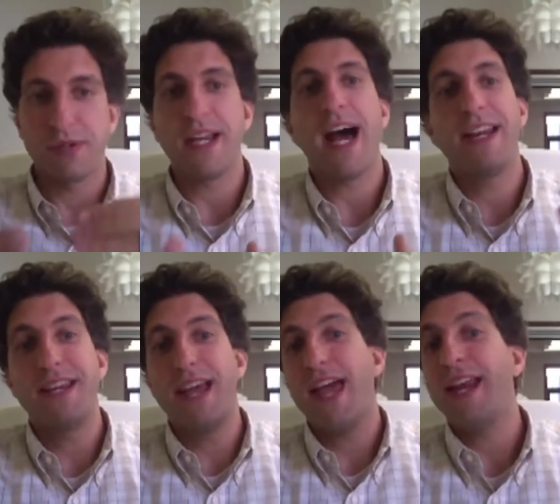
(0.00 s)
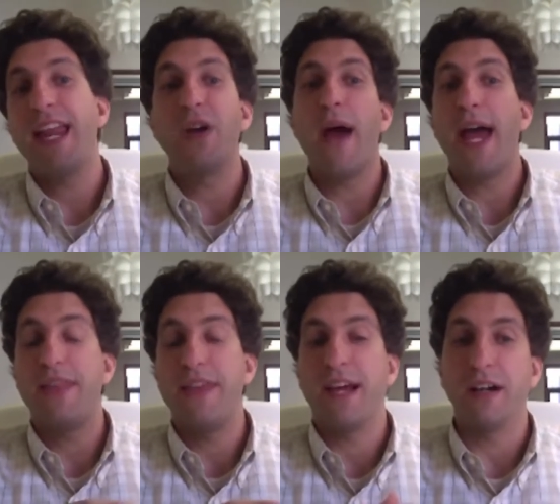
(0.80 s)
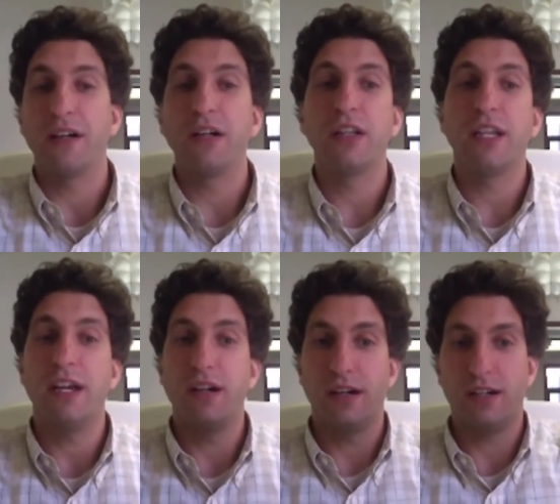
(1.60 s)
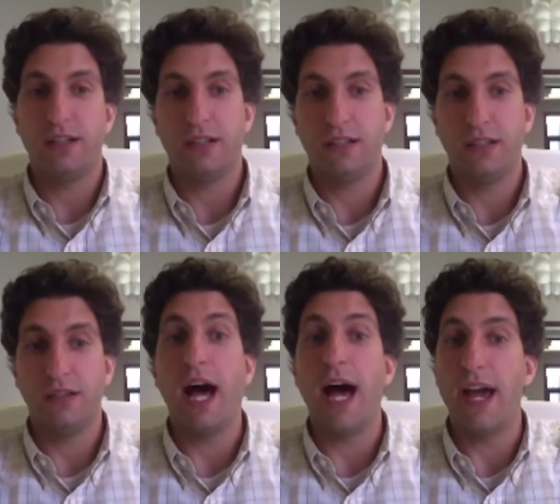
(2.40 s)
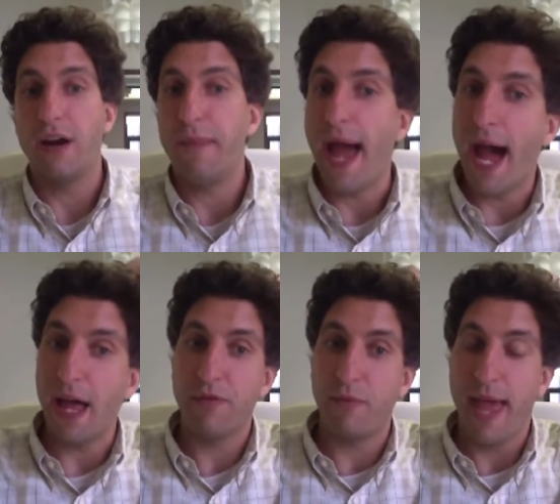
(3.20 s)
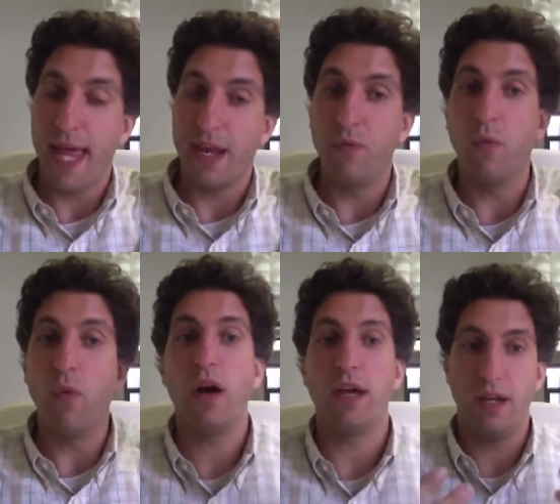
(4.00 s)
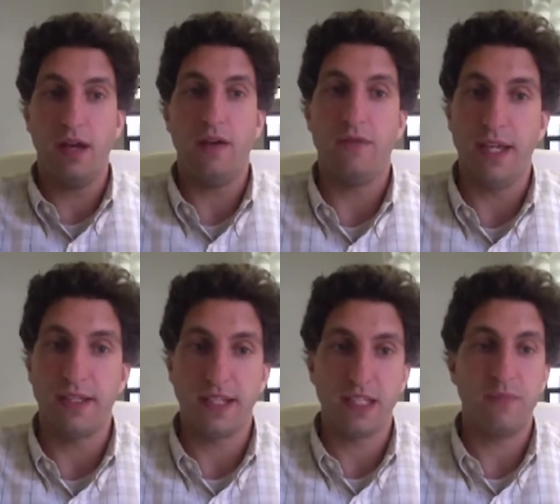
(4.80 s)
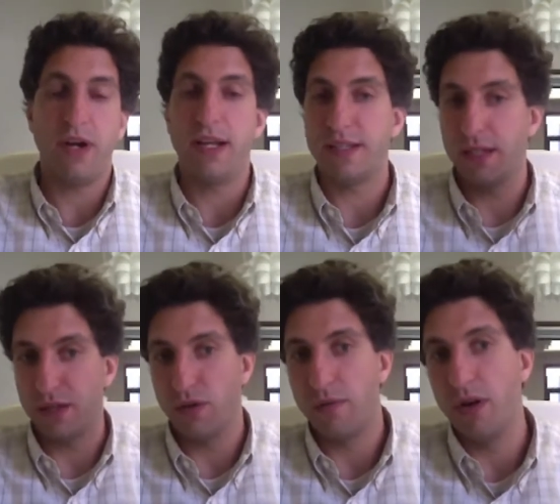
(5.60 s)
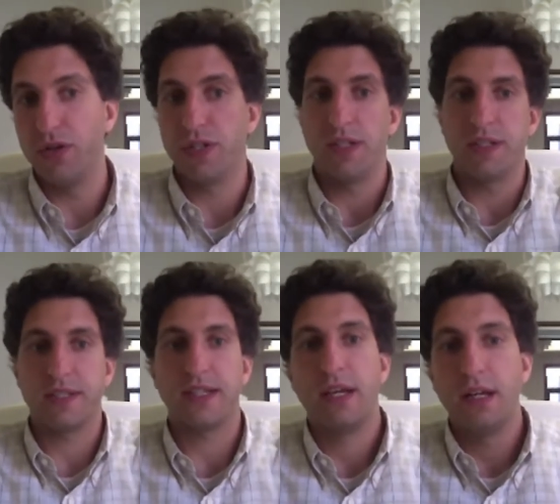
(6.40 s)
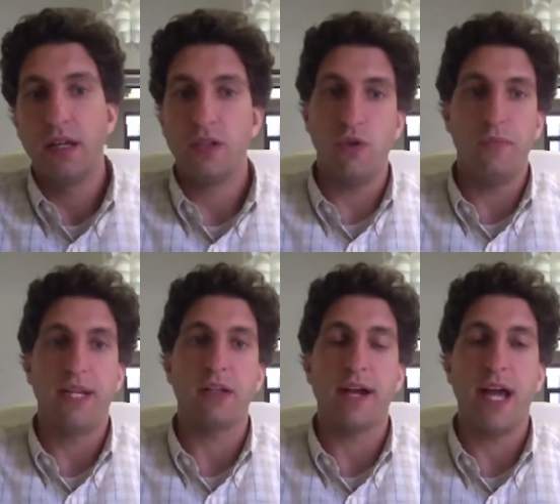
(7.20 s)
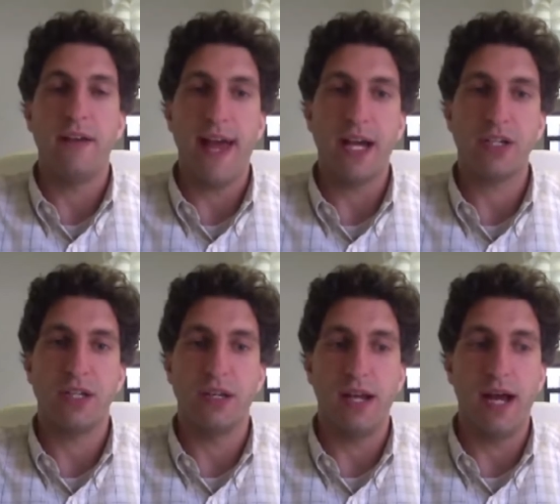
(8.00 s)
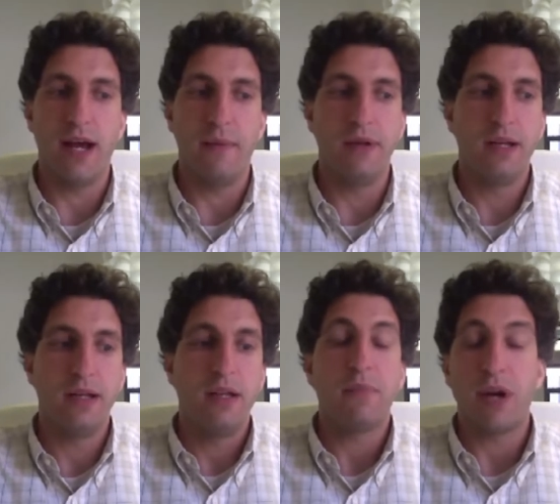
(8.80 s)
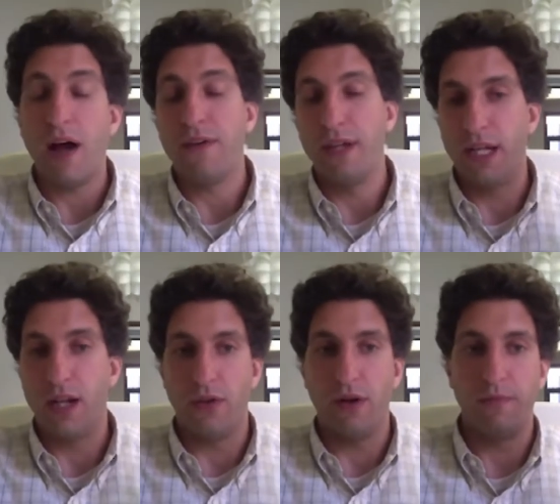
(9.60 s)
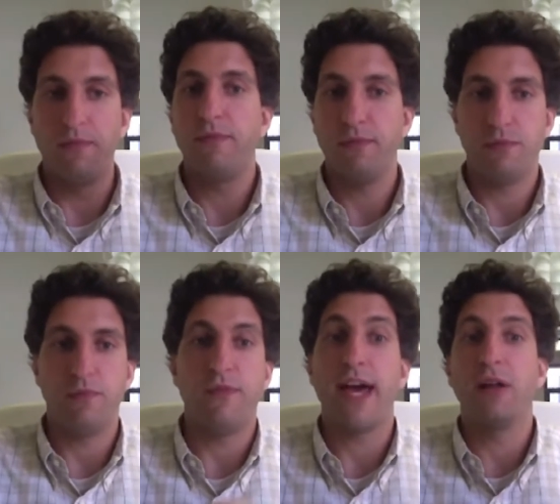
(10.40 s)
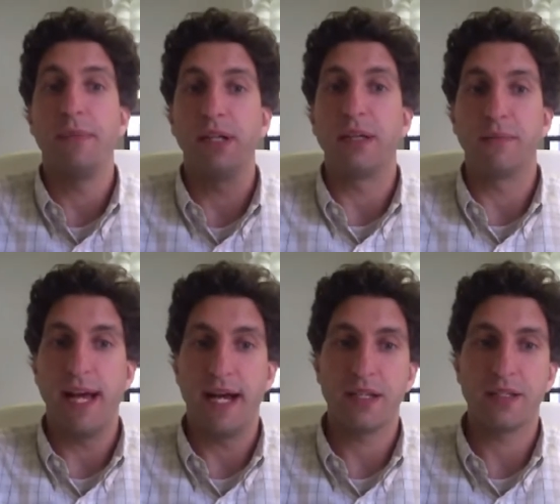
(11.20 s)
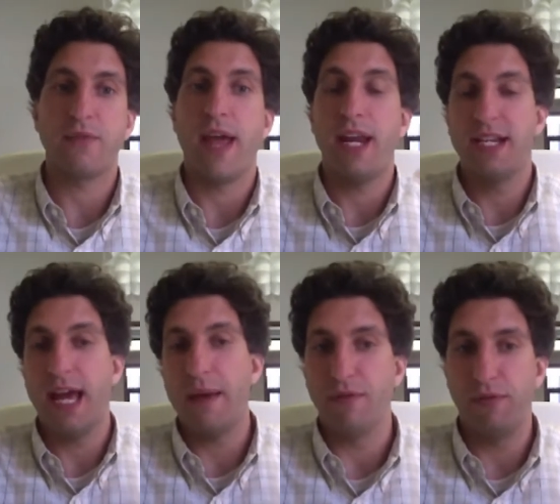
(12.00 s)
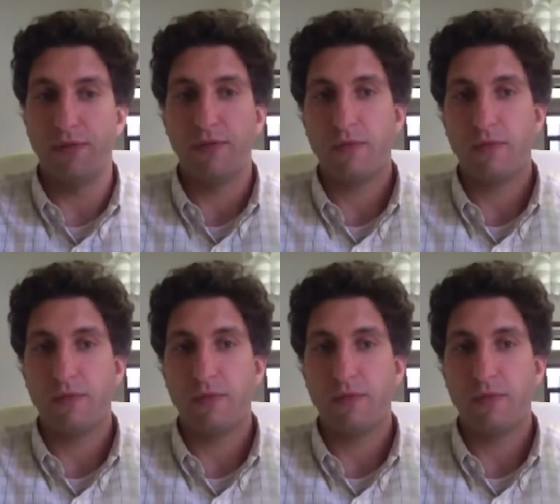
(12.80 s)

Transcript: so it's not in any way, I think, a clear line or path from any one of these experiences or emotions to a particular kind of action, but often, you know, they're vital building blocks for any type of